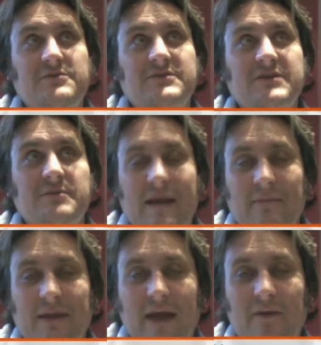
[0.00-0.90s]
that Pat
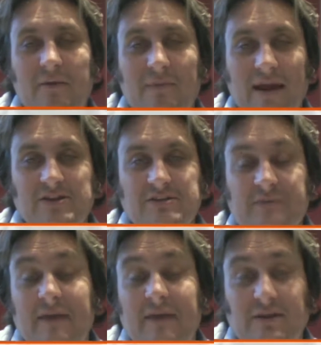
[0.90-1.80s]
McGowan manages. Pat
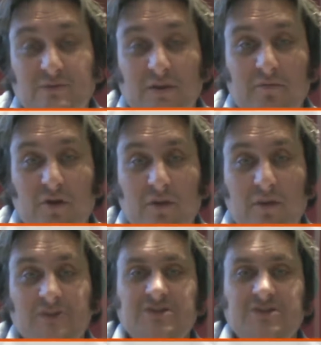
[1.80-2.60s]
McGowan's one of the product managers.